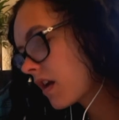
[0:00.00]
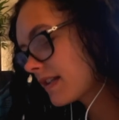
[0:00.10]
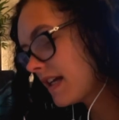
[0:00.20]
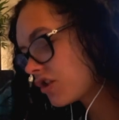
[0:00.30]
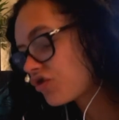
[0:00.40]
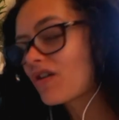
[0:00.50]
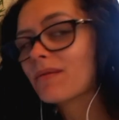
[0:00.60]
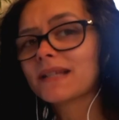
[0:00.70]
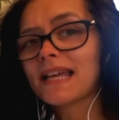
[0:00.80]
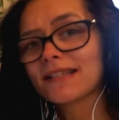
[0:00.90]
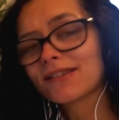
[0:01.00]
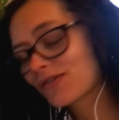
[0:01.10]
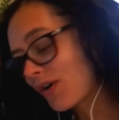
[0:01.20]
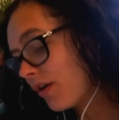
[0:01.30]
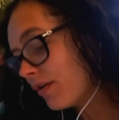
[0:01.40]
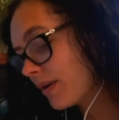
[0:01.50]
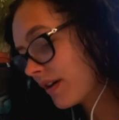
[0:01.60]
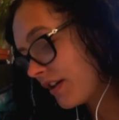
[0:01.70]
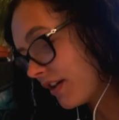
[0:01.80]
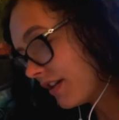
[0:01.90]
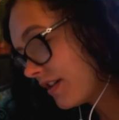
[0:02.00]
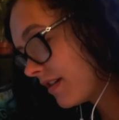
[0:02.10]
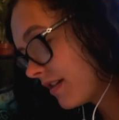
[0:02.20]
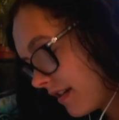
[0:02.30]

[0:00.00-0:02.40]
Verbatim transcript: Because his drums hit so good